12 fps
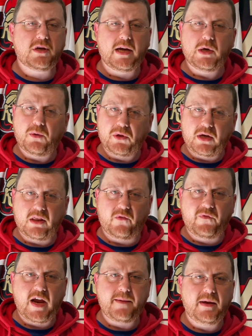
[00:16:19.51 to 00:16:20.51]
I know a lot of the
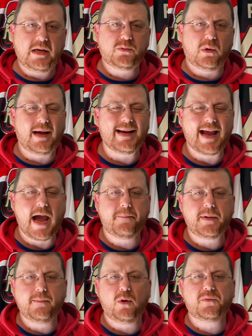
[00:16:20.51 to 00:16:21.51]
fan base were
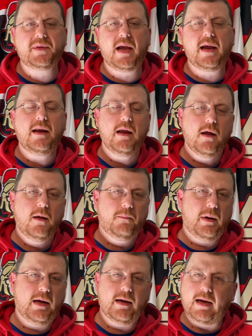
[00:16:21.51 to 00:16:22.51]
unhappy about that,
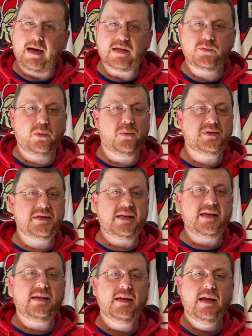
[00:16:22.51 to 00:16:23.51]
but I guess we'll
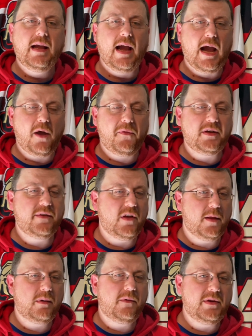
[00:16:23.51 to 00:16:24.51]
see how the
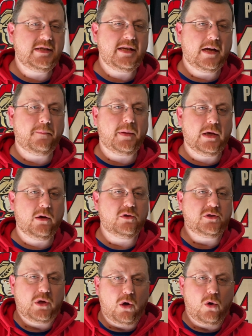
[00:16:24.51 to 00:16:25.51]
development of these young
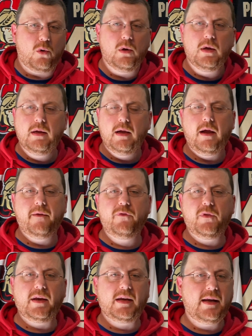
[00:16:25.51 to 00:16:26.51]
players go
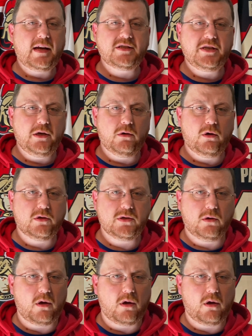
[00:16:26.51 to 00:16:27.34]
for like the next year or so.